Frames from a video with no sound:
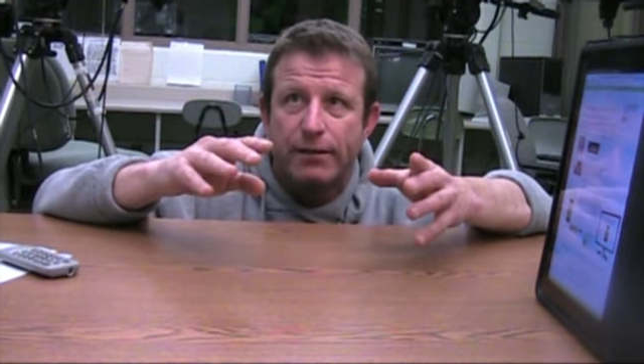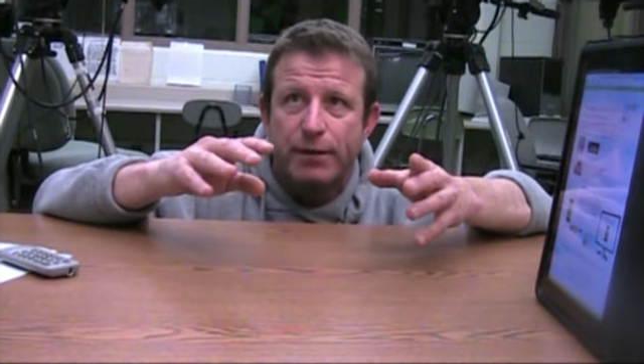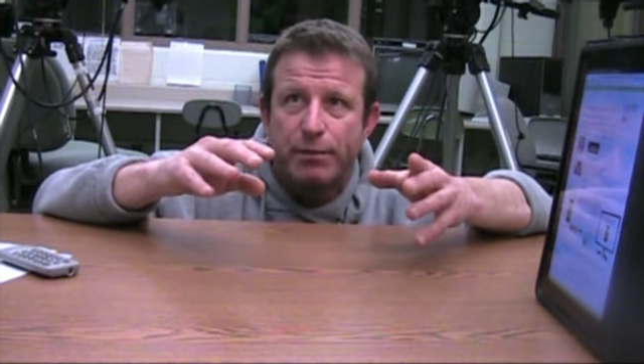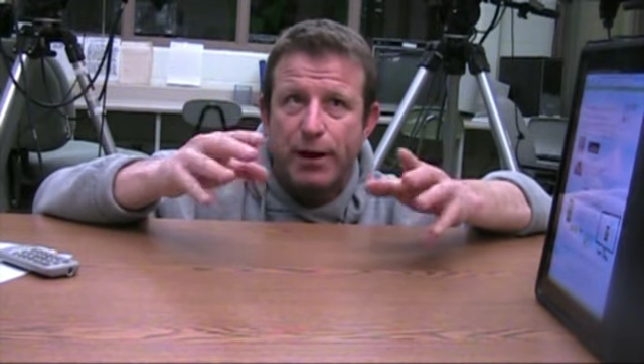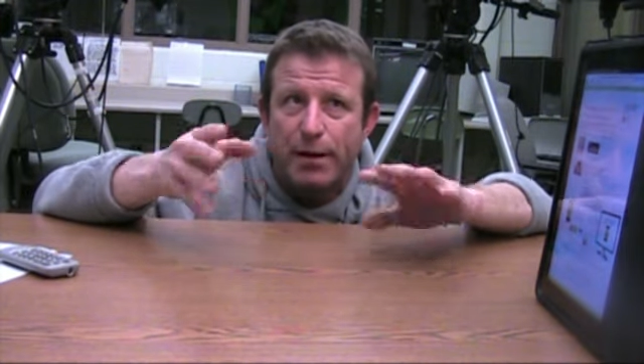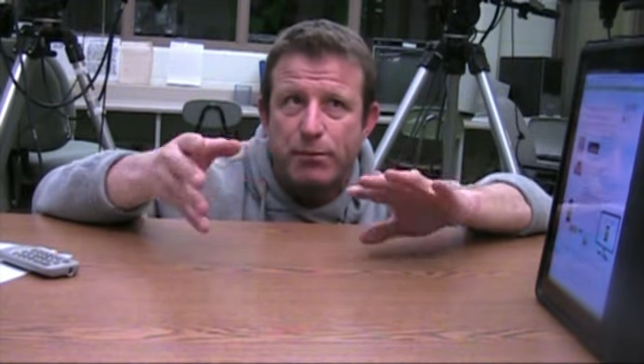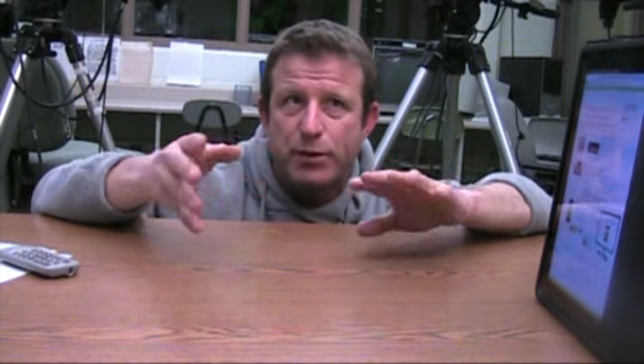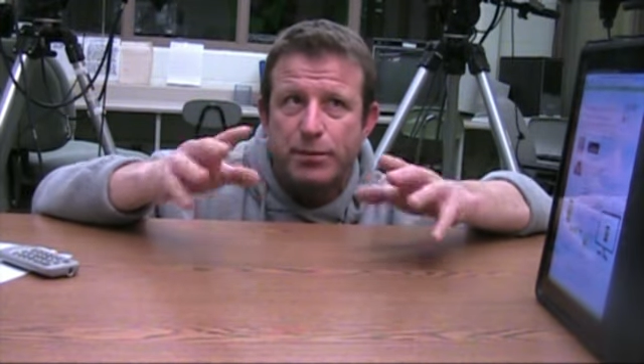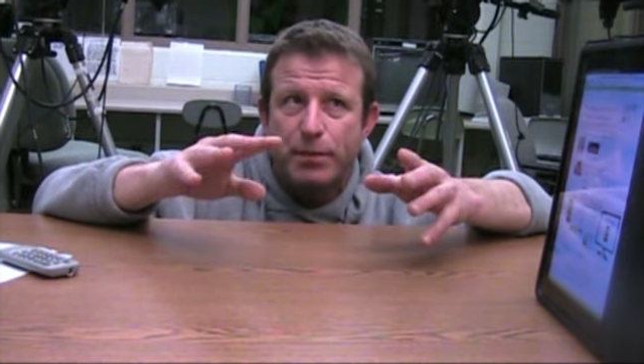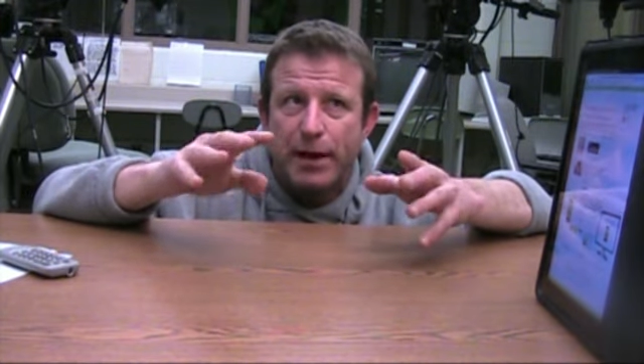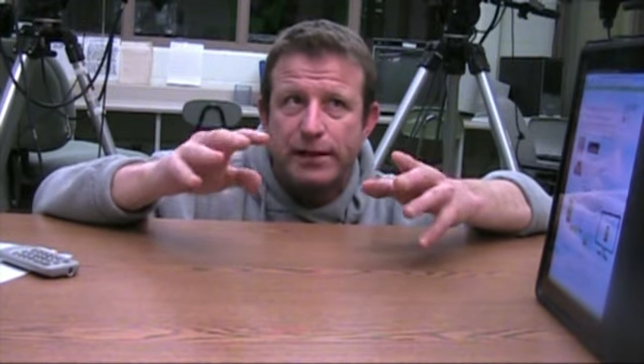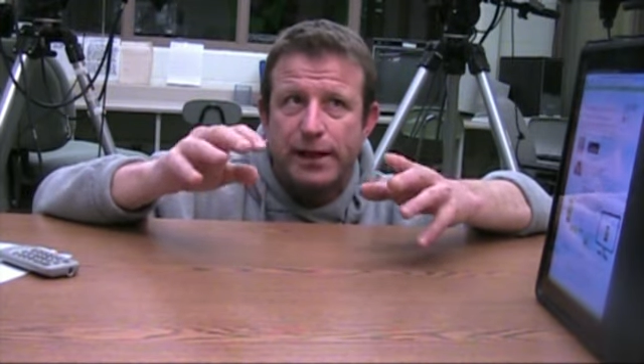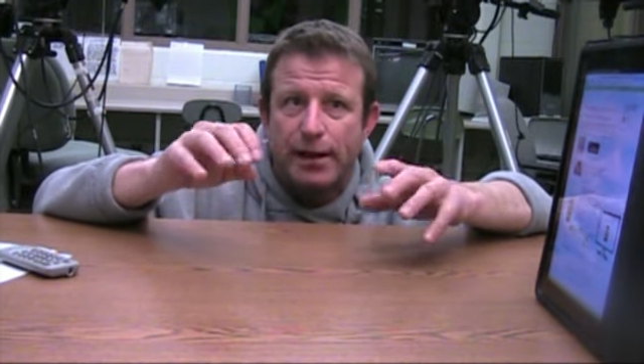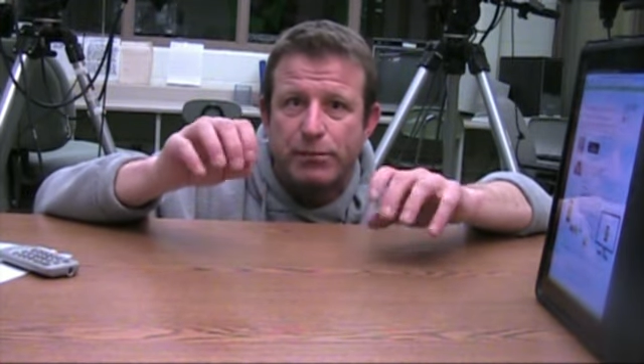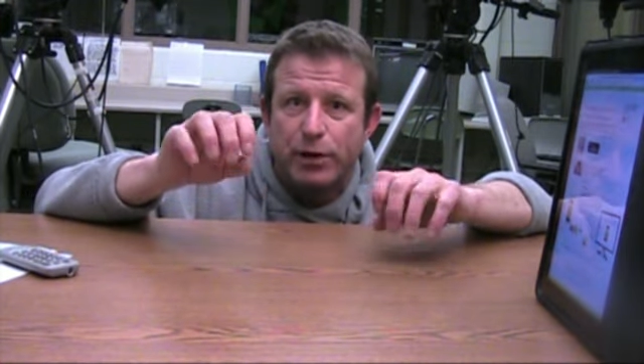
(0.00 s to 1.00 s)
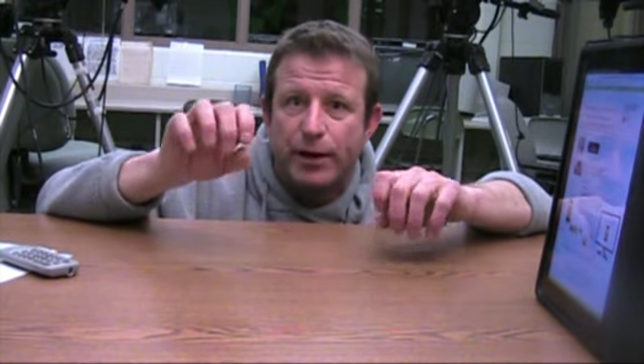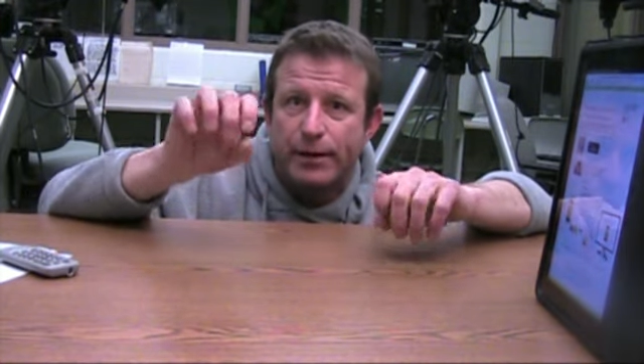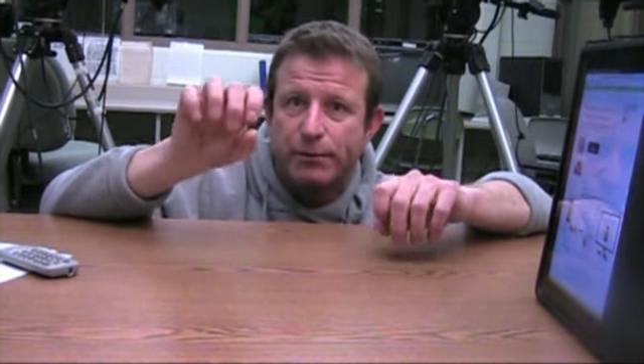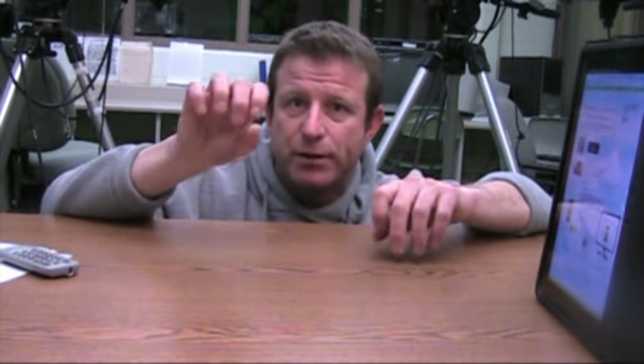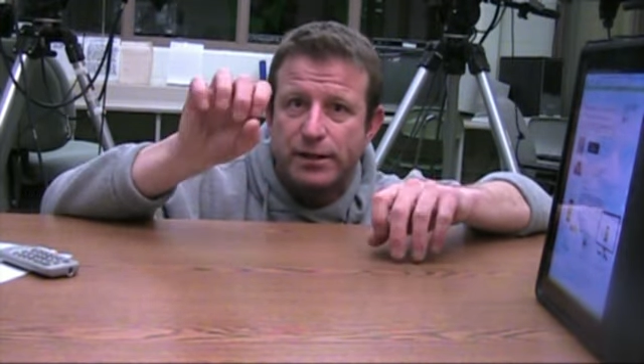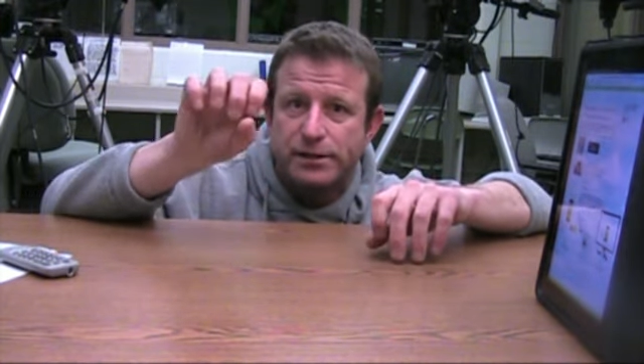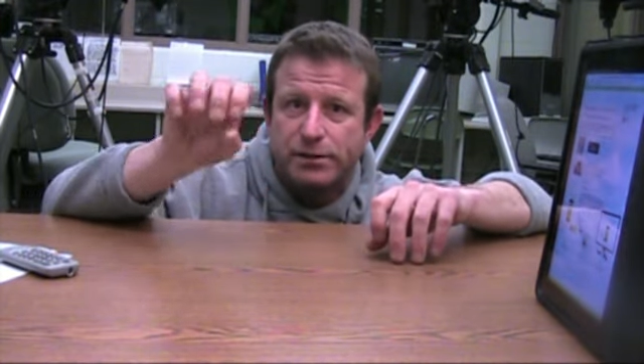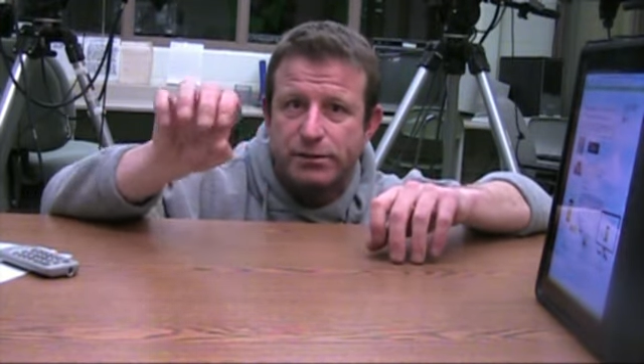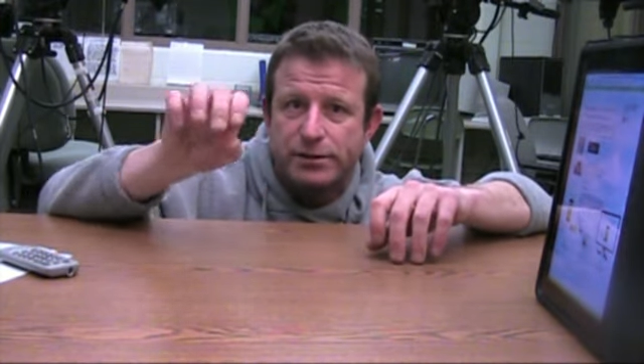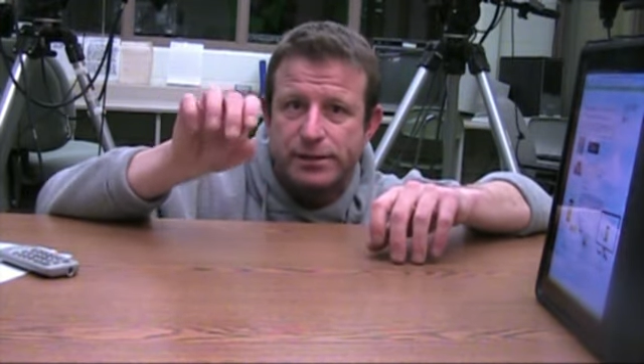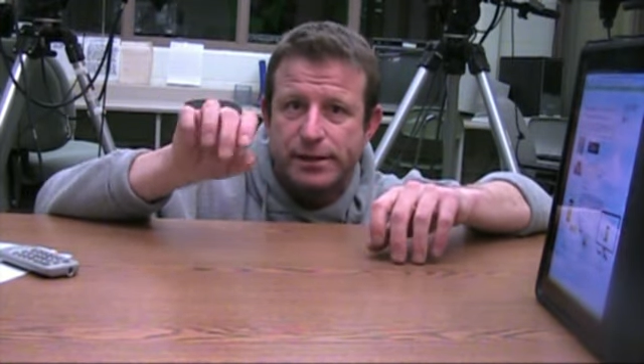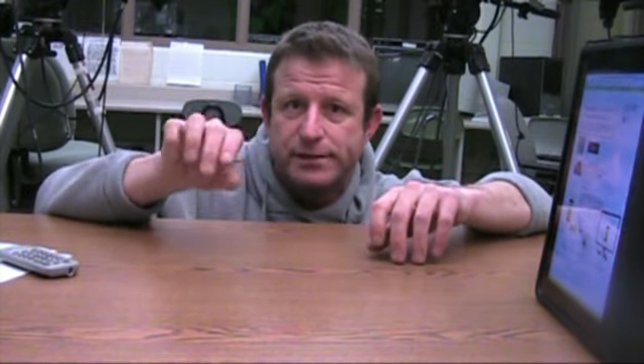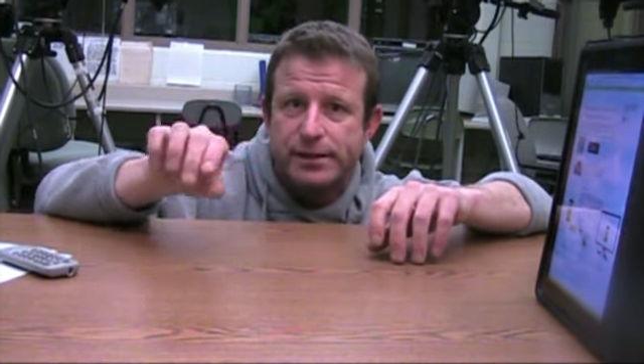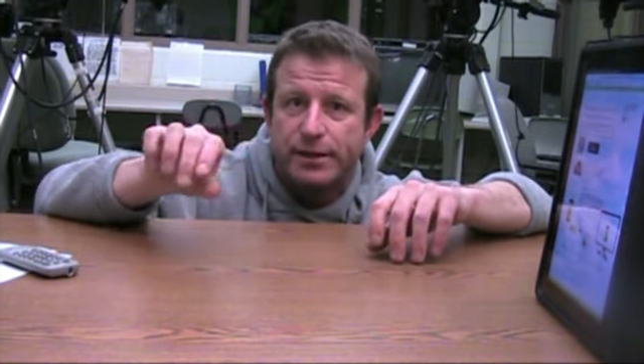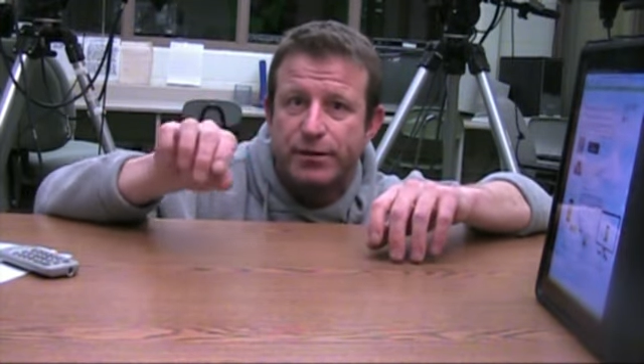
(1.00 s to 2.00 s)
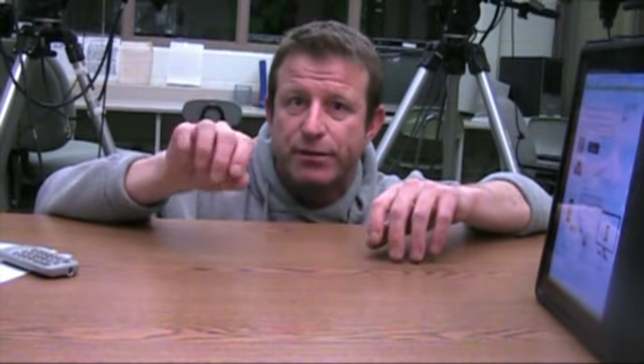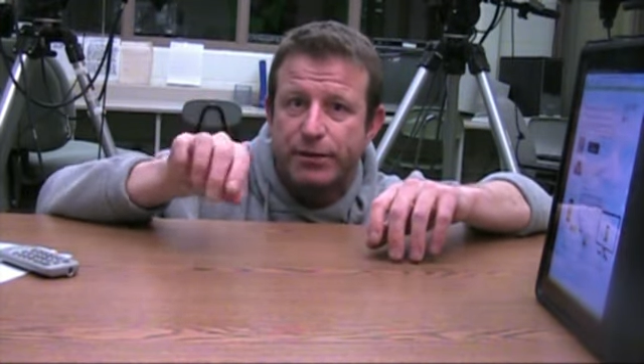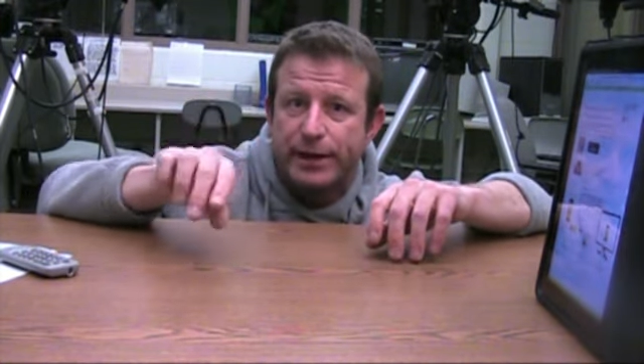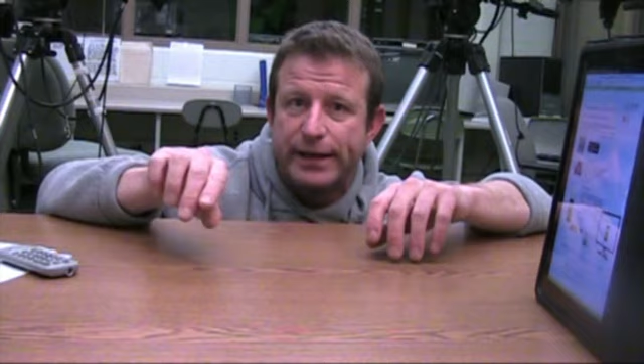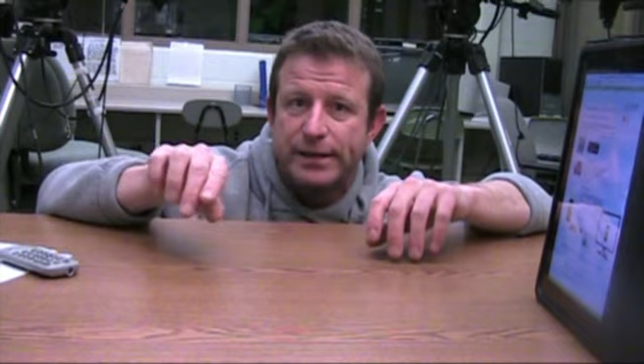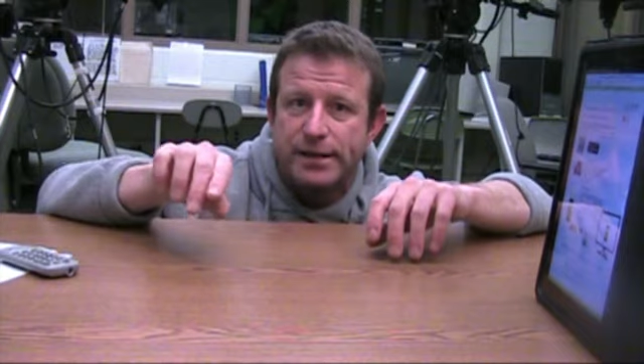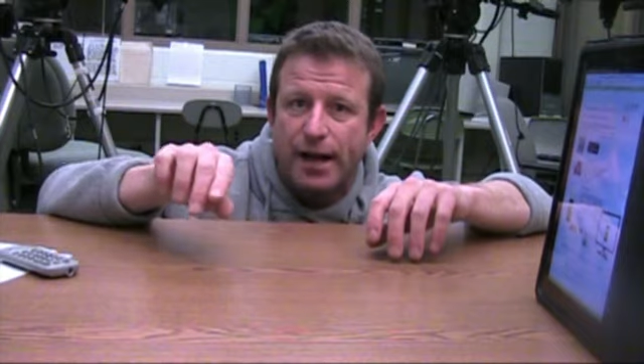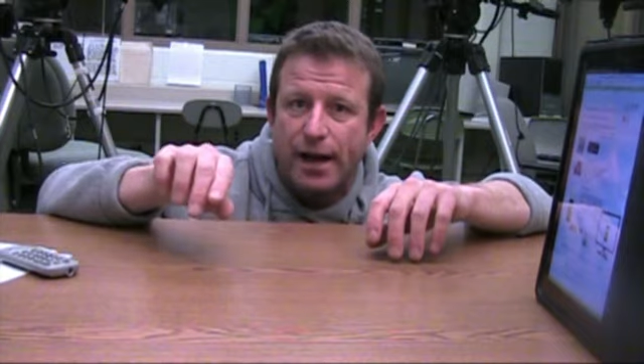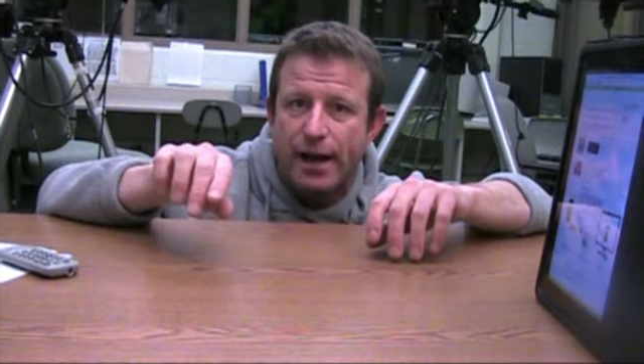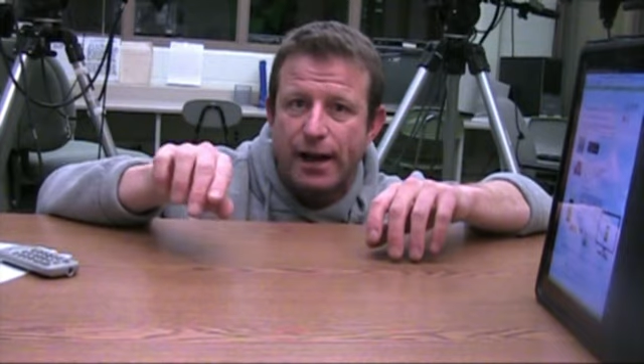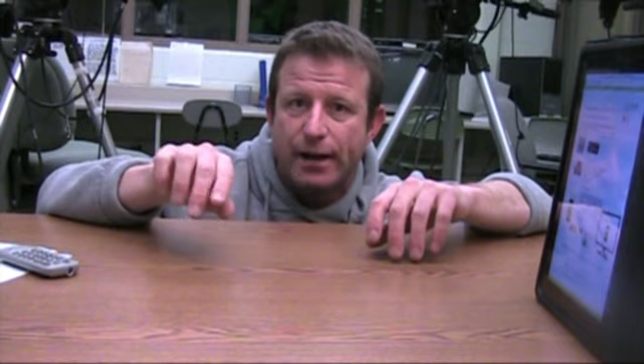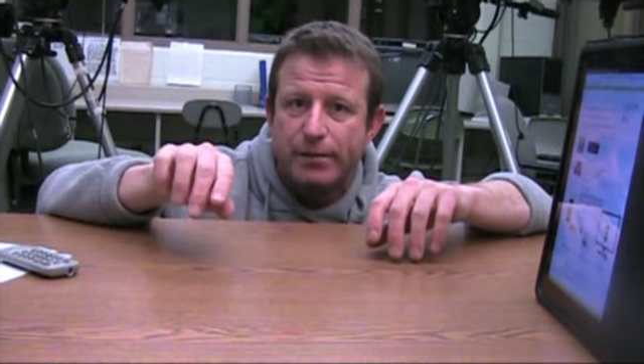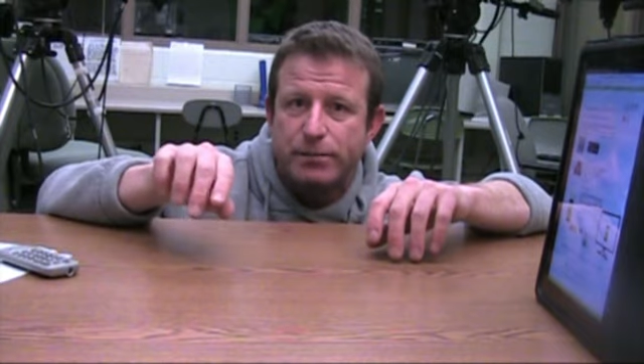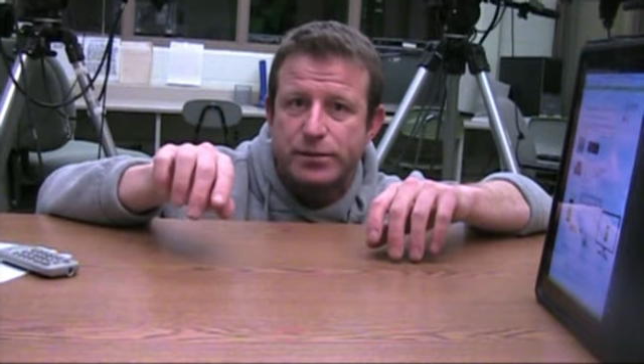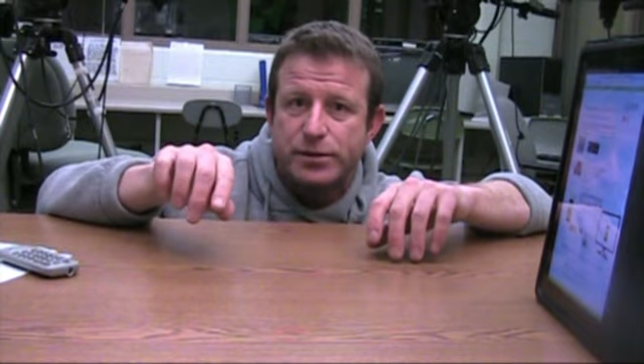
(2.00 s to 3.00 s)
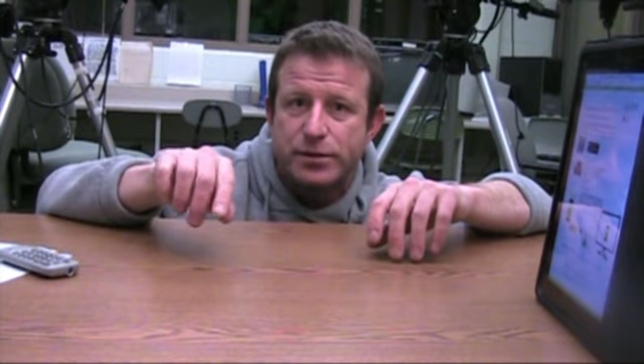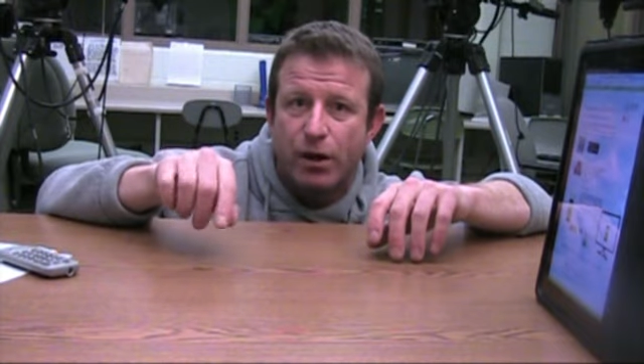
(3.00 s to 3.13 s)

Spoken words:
The problem with my library was it was listed 3 times.